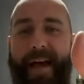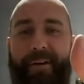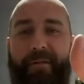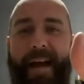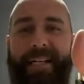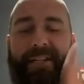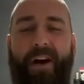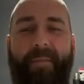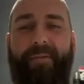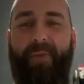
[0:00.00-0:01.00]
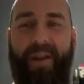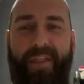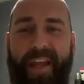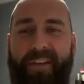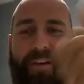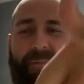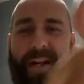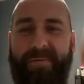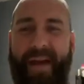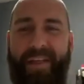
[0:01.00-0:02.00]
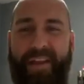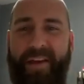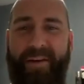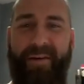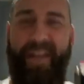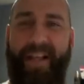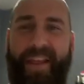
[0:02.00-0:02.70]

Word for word: have a great time, everyone. Thank you very much, Matthew.